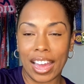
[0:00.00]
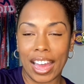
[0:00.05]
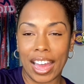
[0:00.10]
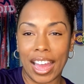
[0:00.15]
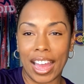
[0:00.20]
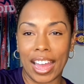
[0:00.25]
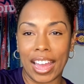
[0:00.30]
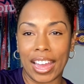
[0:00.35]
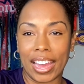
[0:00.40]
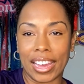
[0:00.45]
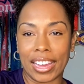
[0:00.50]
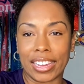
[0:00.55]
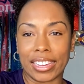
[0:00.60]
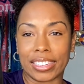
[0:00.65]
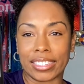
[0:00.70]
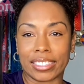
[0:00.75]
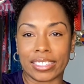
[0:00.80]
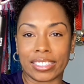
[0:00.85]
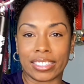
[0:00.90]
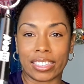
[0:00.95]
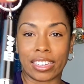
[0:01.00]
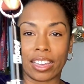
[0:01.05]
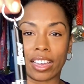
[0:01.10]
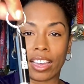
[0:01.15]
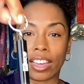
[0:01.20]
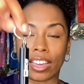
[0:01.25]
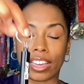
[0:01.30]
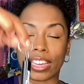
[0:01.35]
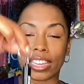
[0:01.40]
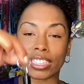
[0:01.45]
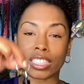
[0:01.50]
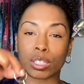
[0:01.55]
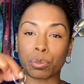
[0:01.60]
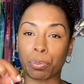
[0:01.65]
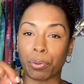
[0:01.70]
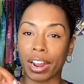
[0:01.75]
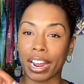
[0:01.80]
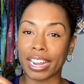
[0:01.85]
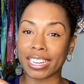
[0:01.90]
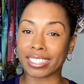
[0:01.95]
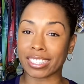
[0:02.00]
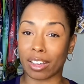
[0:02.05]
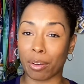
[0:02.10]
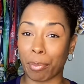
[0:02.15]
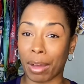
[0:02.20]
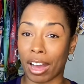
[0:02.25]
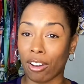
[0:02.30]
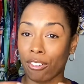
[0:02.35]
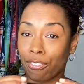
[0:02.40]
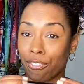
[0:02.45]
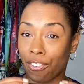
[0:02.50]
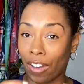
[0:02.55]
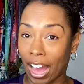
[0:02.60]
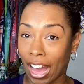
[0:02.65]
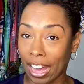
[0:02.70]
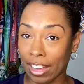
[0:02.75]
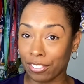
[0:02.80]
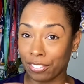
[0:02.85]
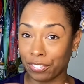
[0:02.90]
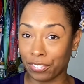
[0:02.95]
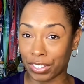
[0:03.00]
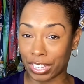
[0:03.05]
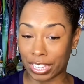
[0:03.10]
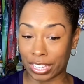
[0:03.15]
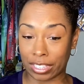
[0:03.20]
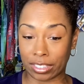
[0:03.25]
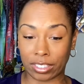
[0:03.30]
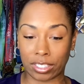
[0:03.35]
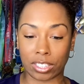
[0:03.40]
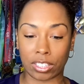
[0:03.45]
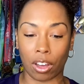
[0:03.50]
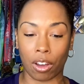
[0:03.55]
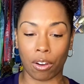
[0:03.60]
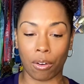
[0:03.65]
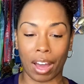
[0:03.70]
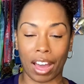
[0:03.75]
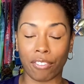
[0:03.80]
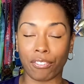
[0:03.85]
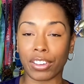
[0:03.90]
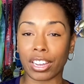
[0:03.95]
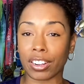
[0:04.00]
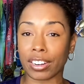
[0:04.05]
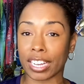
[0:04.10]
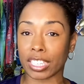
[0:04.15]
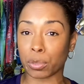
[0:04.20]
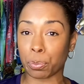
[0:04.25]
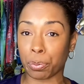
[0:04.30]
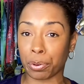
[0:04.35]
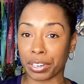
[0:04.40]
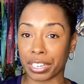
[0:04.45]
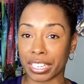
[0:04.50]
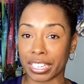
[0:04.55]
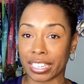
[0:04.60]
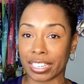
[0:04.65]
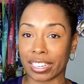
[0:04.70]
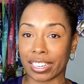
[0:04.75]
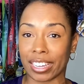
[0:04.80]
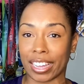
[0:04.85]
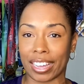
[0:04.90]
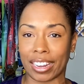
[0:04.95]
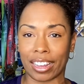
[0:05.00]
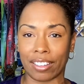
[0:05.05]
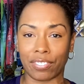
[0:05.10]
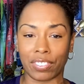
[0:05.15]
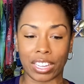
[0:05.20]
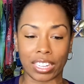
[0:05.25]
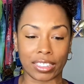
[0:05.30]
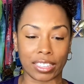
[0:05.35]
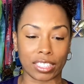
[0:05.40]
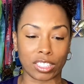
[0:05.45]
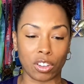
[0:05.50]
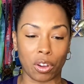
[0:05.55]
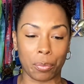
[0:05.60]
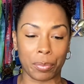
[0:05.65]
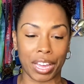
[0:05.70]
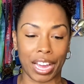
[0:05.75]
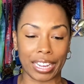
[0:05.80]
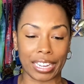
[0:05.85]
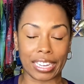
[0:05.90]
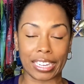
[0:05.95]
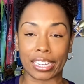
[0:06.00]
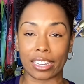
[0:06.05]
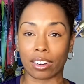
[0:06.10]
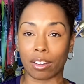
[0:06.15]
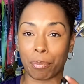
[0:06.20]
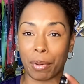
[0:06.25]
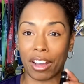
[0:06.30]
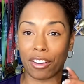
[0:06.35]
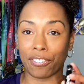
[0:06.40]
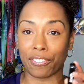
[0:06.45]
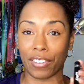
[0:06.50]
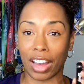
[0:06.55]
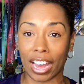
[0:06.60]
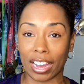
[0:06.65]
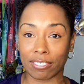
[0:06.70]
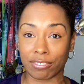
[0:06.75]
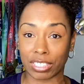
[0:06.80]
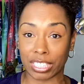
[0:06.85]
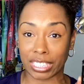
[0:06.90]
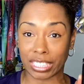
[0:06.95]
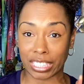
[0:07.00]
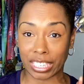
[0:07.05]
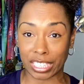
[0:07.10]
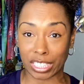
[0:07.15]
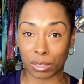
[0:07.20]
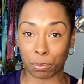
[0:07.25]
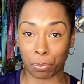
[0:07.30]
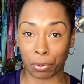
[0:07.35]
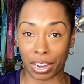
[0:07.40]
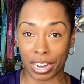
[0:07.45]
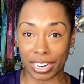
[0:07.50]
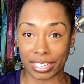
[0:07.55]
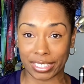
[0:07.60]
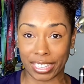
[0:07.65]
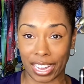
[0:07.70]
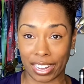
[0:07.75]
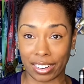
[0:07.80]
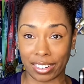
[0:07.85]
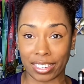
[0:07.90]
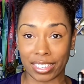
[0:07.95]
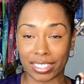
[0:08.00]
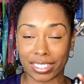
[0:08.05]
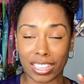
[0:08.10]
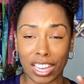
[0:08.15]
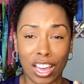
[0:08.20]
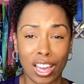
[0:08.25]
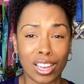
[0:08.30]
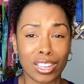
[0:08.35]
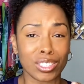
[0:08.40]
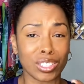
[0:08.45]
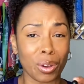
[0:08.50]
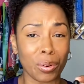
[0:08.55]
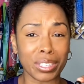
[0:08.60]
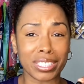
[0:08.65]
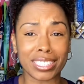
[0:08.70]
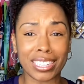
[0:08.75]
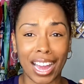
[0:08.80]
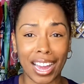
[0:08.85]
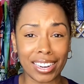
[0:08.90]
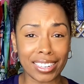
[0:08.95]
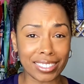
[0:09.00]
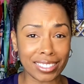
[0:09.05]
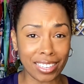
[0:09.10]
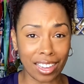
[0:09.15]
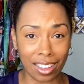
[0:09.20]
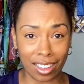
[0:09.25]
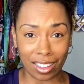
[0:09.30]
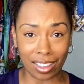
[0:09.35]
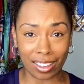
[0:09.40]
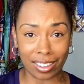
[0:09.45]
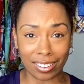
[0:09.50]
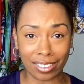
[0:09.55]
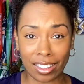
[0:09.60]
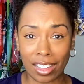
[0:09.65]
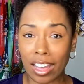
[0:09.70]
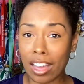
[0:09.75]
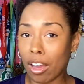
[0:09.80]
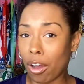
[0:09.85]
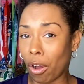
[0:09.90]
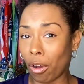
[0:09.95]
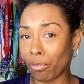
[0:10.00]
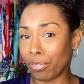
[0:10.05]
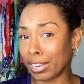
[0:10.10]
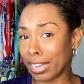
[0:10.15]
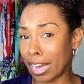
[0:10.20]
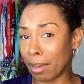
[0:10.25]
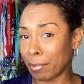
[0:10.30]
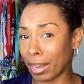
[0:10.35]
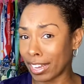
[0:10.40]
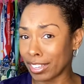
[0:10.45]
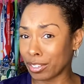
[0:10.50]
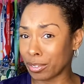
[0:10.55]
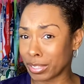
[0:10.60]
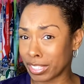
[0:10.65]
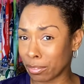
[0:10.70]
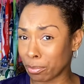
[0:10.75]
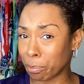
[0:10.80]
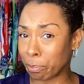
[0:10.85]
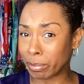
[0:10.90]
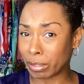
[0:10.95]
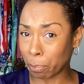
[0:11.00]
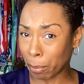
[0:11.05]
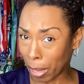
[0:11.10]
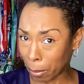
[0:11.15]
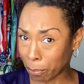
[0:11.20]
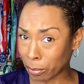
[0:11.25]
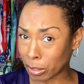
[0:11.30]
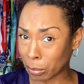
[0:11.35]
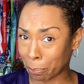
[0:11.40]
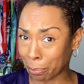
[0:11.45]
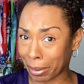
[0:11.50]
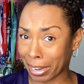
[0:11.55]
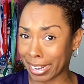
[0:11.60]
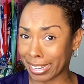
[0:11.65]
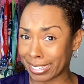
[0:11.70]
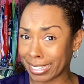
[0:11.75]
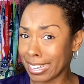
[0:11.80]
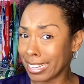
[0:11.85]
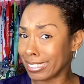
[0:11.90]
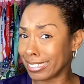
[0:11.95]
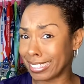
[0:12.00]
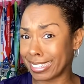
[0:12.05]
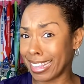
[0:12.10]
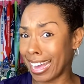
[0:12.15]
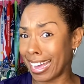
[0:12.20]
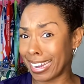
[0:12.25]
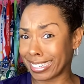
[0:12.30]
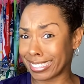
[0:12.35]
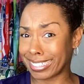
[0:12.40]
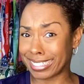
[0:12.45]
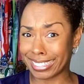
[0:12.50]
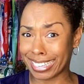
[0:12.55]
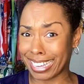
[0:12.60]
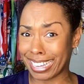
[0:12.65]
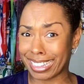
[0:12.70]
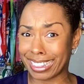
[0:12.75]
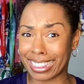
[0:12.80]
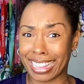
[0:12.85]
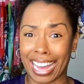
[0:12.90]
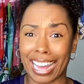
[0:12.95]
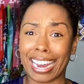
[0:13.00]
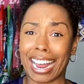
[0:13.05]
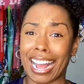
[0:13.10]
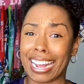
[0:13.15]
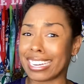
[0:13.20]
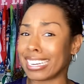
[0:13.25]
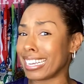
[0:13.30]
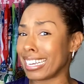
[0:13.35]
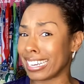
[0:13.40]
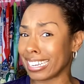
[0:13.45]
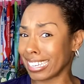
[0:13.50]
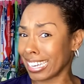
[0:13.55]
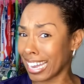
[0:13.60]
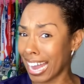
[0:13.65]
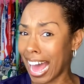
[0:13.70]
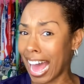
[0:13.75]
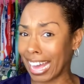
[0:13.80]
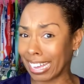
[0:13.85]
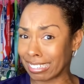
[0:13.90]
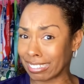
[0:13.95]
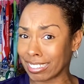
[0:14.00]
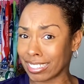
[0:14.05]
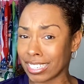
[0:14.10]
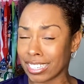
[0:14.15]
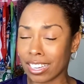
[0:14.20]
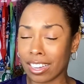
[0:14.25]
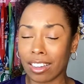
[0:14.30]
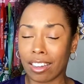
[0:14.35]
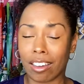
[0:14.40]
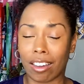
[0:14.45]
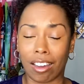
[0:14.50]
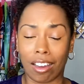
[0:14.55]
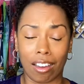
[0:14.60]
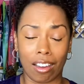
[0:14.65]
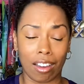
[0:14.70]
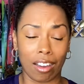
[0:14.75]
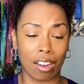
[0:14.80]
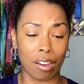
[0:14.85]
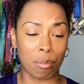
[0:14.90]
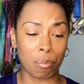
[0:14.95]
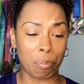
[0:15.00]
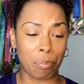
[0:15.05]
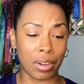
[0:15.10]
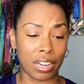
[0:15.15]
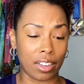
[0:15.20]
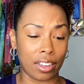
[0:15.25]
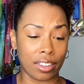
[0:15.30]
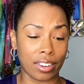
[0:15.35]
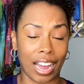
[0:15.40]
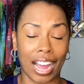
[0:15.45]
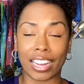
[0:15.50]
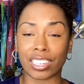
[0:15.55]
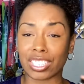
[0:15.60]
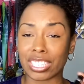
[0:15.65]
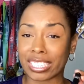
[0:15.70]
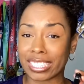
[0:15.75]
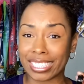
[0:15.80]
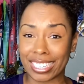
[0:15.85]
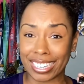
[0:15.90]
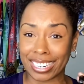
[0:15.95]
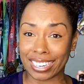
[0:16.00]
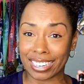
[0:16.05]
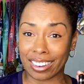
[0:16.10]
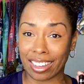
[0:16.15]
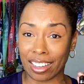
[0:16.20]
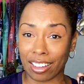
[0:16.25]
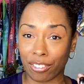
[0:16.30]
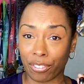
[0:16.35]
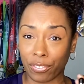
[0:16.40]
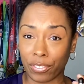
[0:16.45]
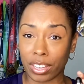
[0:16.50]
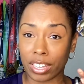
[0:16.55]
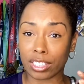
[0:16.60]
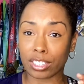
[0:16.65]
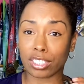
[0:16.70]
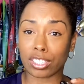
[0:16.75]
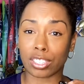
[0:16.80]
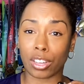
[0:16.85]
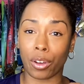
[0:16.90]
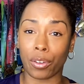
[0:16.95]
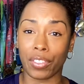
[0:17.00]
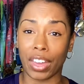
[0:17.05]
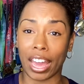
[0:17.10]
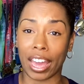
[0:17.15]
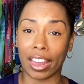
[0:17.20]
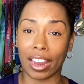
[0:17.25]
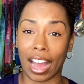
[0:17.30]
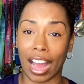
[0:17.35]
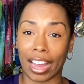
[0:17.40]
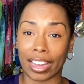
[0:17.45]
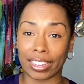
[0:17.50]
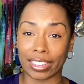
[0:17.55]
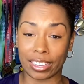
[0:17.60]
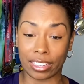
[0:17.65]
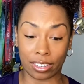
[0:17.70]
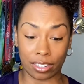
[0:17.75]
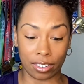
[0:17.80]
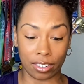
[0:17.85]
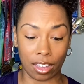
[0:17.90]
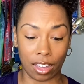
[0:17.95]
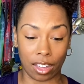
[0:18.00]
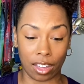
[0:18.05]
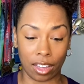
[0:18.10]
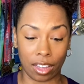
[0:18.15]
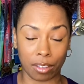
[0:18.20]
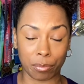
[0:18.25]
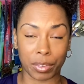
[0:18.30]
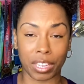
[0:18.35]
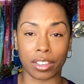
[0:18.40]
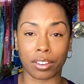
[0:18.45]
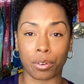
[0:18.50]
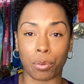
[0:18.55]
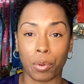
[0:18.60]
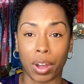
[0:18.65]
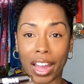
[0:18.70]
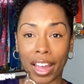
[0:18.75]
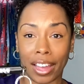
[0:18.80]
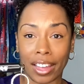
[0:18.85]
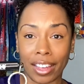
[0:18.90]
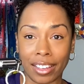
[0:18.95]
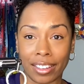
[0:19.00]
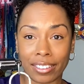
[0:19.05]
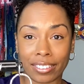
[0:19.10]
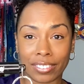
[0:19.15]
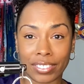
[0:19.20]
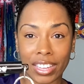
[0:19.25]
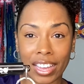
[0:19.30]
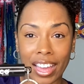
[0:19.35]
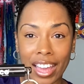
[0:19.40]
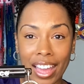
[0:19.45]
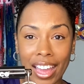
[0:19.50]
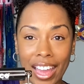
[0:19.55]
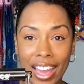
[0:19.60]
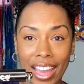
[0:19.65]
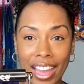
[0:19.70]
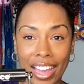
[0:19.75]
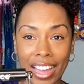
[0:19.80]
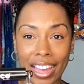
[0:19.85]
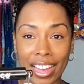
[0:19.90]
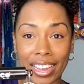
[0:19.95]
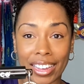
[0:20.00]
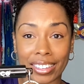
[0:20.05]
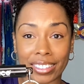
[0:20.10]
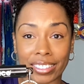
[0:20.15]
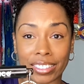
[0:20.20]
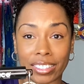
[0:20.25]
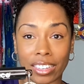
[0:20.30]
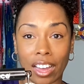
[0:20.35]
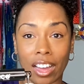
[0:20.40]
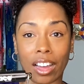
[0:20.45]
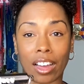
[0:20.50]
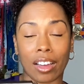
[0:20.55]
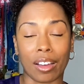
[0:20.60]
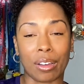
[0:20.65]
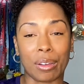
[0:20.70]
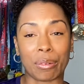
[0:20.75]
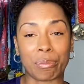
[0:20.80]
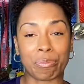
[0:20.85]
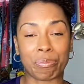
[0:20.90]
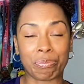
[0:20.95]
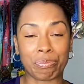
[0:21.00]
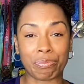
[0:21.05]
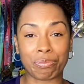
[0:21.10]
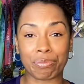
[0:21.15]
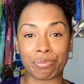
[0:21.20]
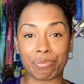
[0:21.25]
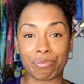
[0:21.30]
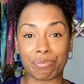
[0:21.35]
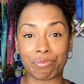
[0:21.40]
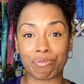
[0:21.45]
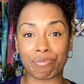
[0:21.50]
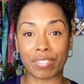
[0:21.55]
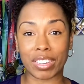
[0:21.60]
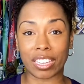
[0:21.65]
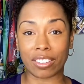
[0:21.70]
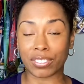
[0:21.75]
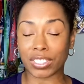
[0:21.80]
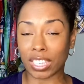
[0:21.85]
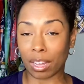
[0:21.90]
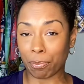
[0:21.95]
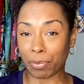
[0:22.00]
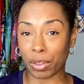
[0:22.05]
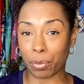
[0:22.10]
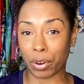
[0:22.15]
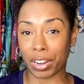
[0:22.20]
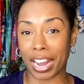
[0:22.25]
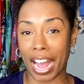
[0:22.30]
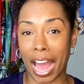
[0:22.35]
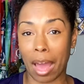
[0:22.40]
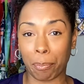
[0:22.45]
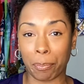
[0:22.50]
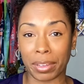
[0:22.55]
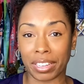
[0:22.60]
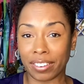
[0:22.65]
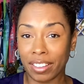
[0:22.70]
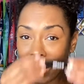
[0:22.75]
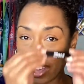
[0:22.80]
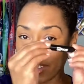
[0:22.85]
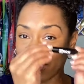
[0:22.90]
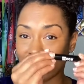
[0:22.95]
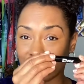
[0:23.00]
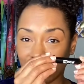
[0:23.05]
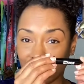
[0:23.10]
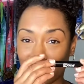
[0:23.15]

And it sprays about 5 feet. So I figure that's pretty good. And I think they told me I can get about 5 to 6 sprays out of this. So it's not a ton. Hopefully I'm not using pepper spray to that extent that I need a lot. But I just need enough so that I can get away. And if something were to happen, this is